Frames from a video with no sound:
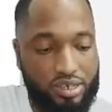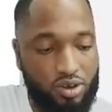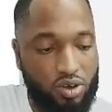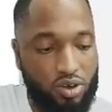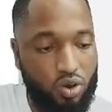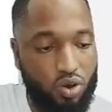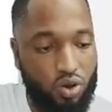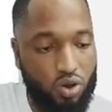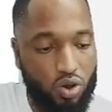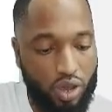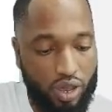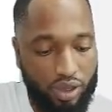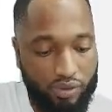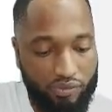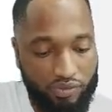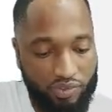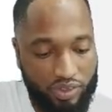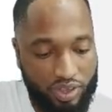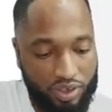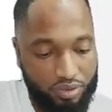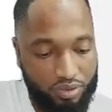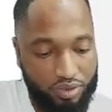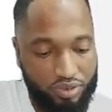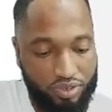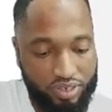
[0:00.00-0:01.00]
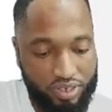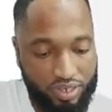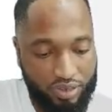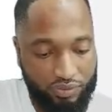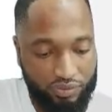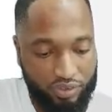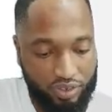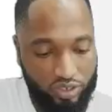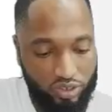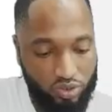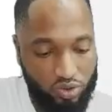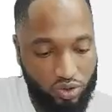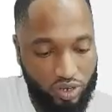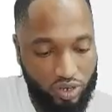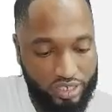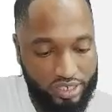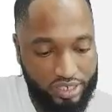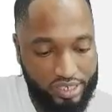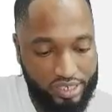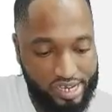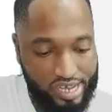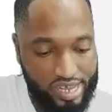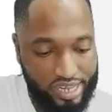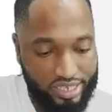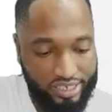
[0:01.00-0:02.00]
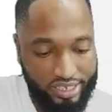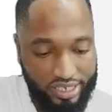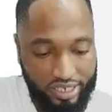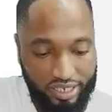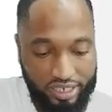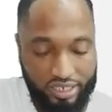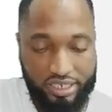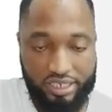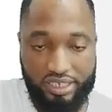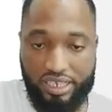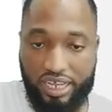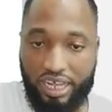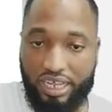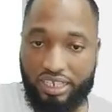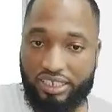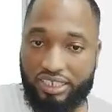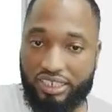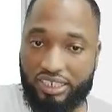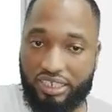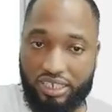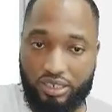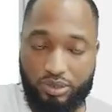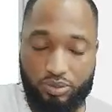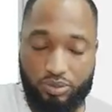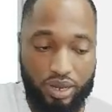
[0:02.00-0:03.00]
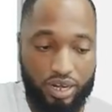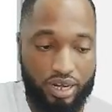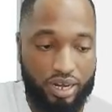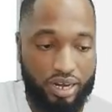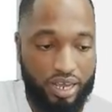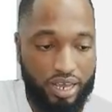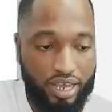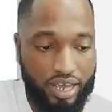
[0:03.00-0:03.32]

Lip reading: Or if you saw this in the answer, that's it as well.